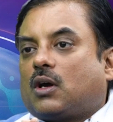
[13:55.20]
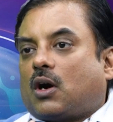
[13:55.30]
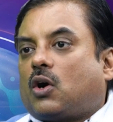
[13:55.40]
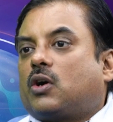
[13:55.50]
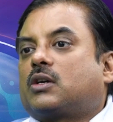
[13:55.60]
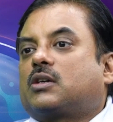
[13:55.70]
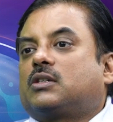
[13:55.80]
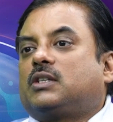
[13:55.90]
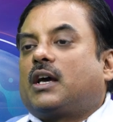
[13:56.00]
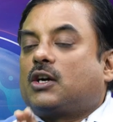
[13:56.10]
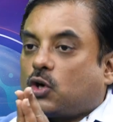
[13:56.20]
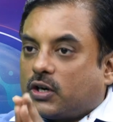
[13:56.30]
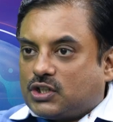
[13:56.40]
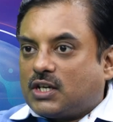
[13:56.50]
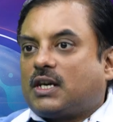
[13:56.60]
or they are
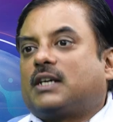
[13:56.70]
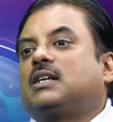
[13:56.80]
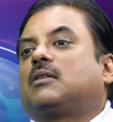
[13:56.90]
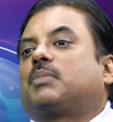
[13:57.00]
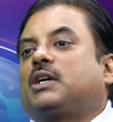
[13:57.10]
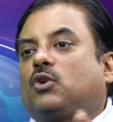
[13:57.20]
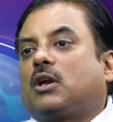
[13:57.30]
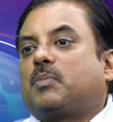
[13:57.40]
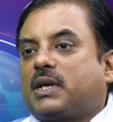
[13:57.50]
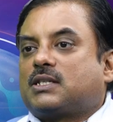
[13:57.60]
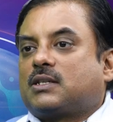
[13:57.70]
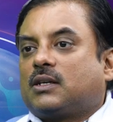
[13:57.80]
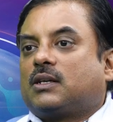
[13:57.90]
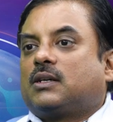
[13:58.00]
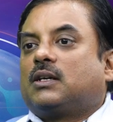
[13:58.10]
tortured at that particular place.
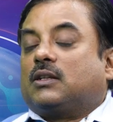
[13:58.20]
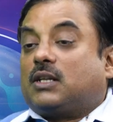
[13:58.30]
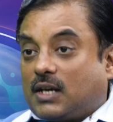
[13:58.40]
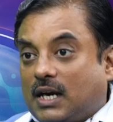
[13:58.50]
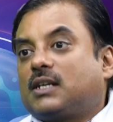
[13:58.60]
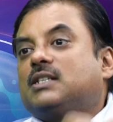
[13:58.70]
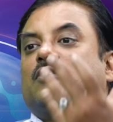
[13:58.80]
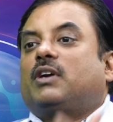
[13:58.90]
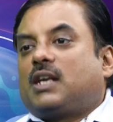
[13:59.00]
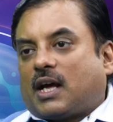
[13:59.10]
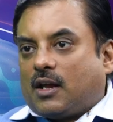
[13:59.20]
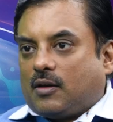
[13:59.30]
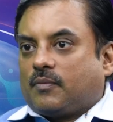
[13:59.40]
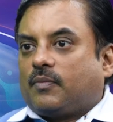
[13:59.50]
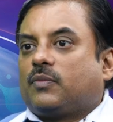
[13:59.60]
The rate is very high,
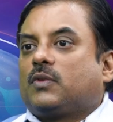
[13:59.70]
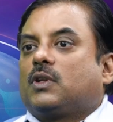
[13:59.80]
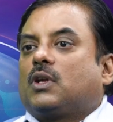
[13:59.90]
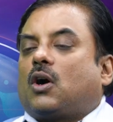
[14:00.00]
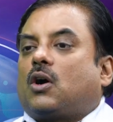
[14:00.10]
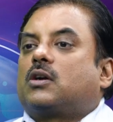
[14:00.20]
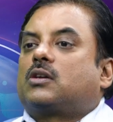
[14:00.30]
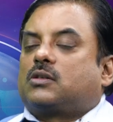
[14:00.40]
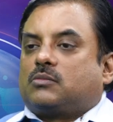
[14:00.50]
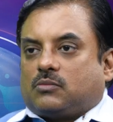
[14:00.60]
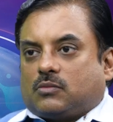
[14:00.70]
or